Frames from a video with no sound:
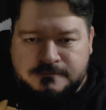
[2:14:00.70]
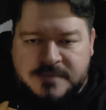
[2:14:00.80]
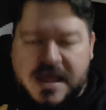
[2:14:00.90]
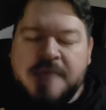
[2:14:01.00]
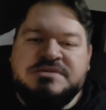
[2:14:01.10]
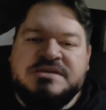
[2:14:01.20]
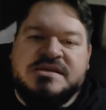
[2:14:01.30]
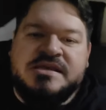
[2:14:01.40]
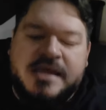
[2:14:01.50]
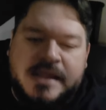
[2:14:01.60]
I'm
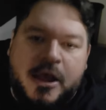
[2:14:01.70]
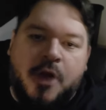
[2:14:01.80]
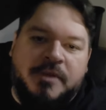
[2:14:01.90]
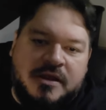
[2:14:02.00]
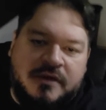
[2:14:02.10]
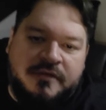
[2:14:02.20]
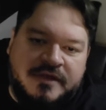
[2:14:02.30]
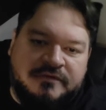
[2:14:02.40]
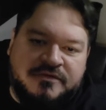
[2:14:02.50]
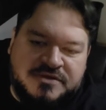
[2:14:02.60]
just kidding. I hope you know that
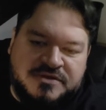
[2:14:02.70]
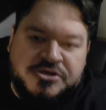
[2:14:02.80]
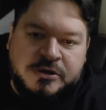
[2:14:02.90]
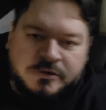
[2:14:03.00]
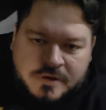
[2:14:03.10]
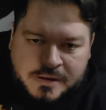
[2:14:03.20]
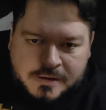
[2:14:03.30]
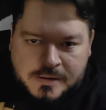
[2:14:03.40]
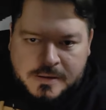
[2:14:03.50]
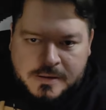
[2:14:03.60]
that's just a joke,
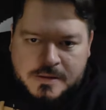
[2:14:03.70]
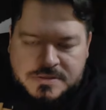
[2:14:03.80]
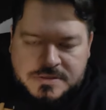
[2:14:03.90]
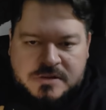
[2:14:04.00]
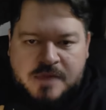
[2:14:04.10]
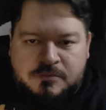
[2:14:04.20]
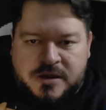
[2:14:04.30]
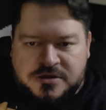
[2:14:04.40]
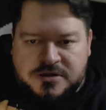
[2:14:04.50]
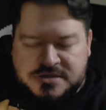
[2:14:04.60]
right? Do not
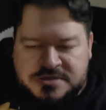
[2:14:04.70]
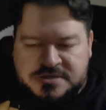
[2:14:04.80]
break your son's